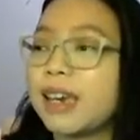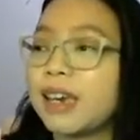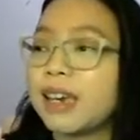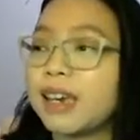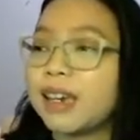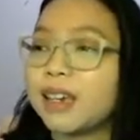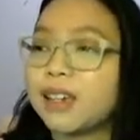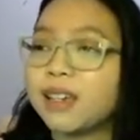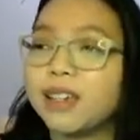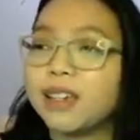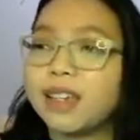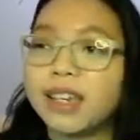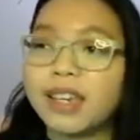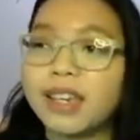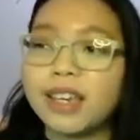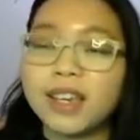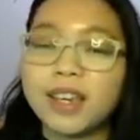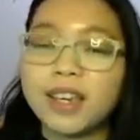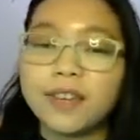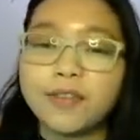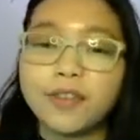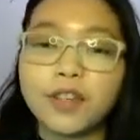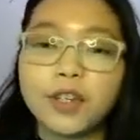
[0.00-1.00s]
Uh,
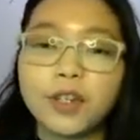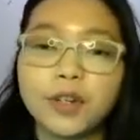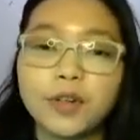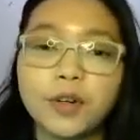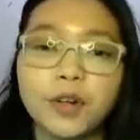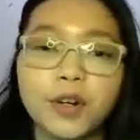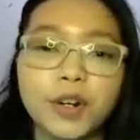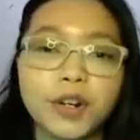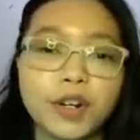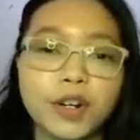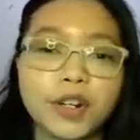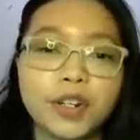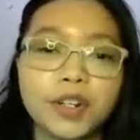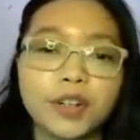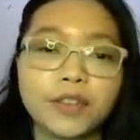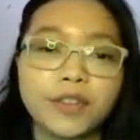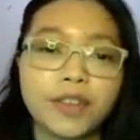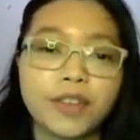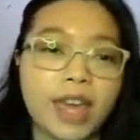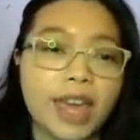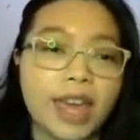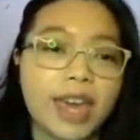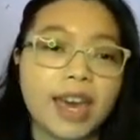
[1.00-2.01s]
if you heard
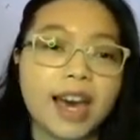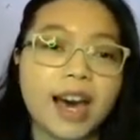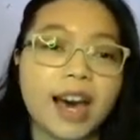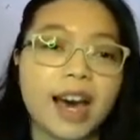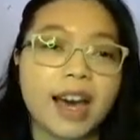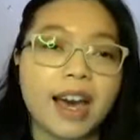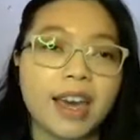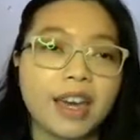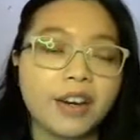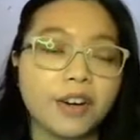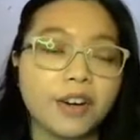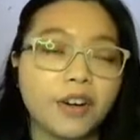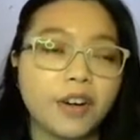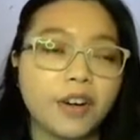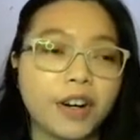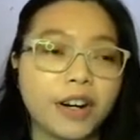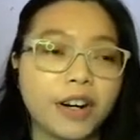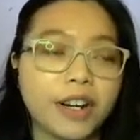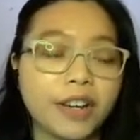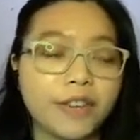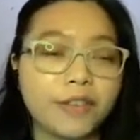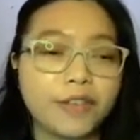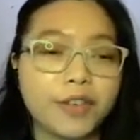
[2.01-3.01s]
of AI,
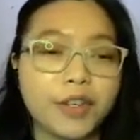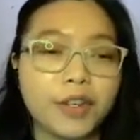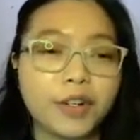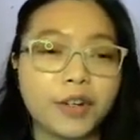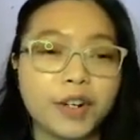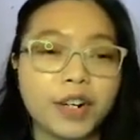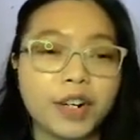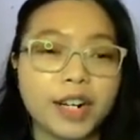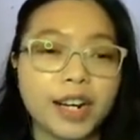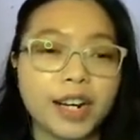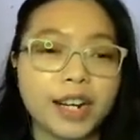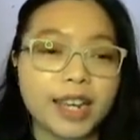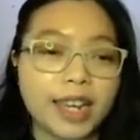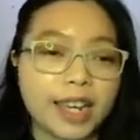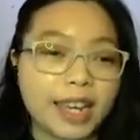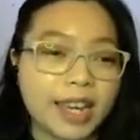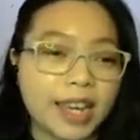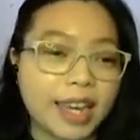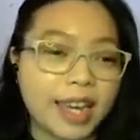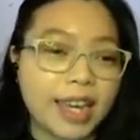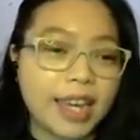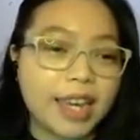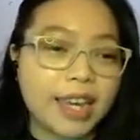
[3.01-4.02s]
or if you're
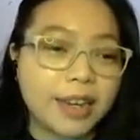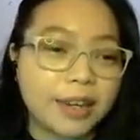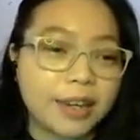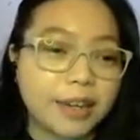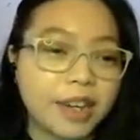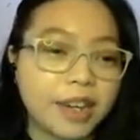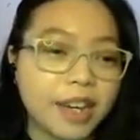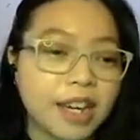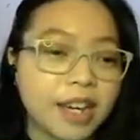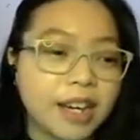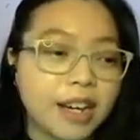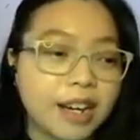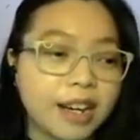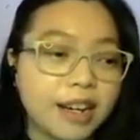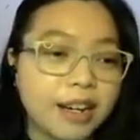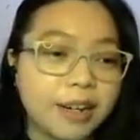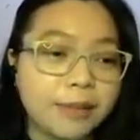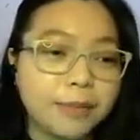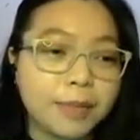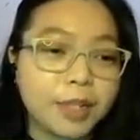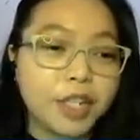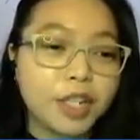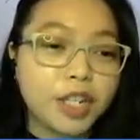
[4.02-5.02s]
a
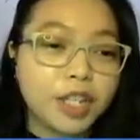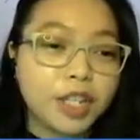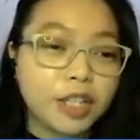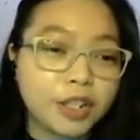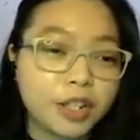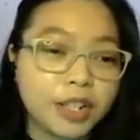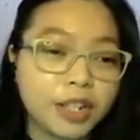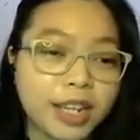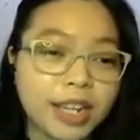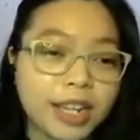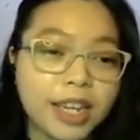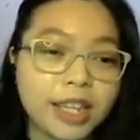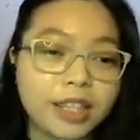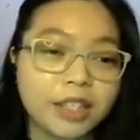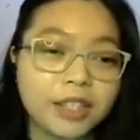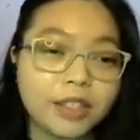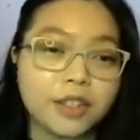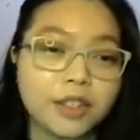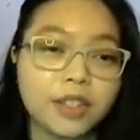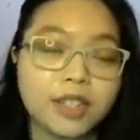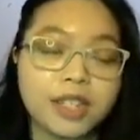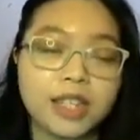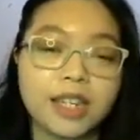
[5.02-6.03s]
machine learning
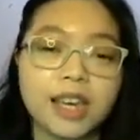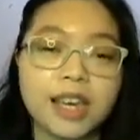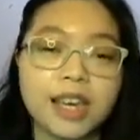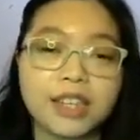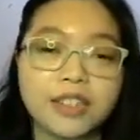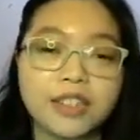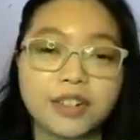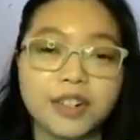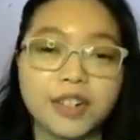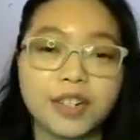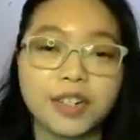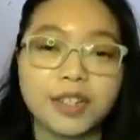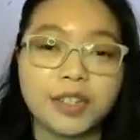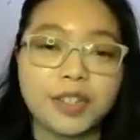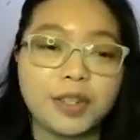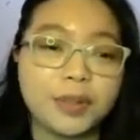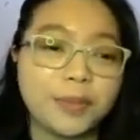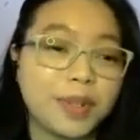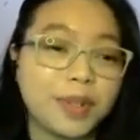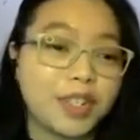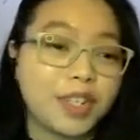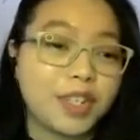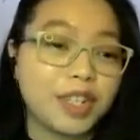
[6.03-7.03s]
enthusiast, or you
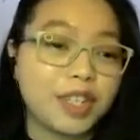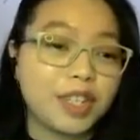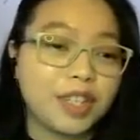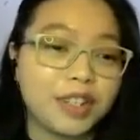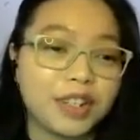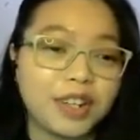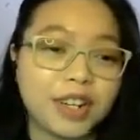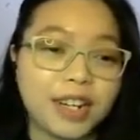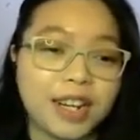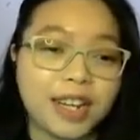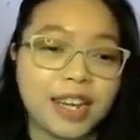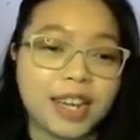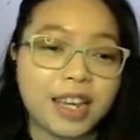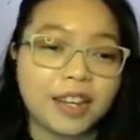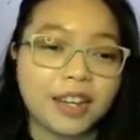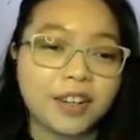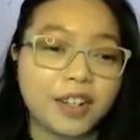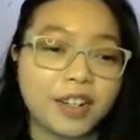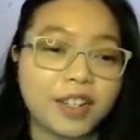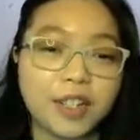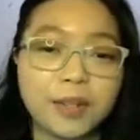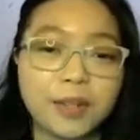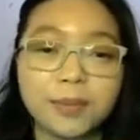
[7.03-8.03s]
do machine
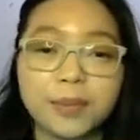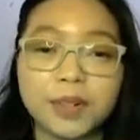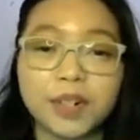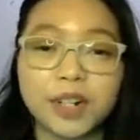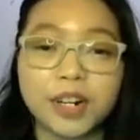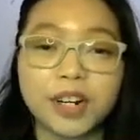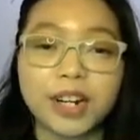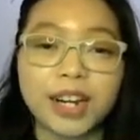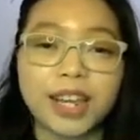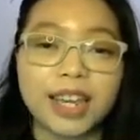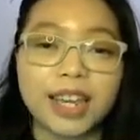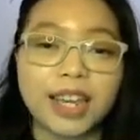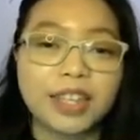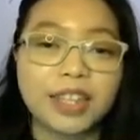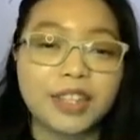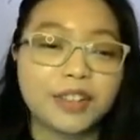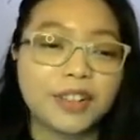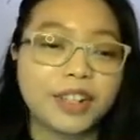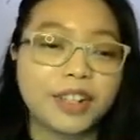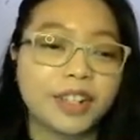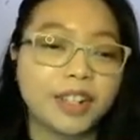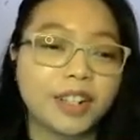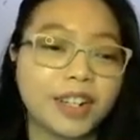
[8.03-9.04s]
learning or deep learning in
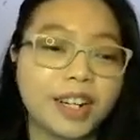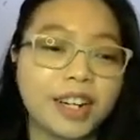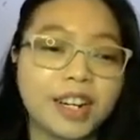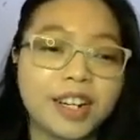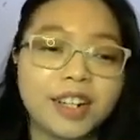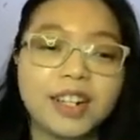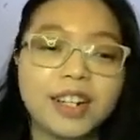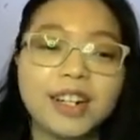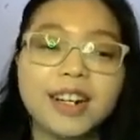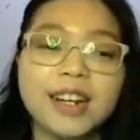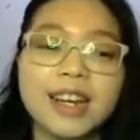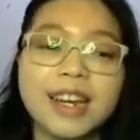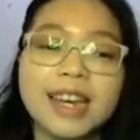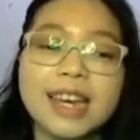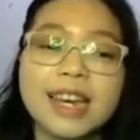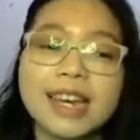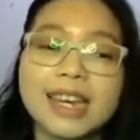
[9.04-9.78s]
your career,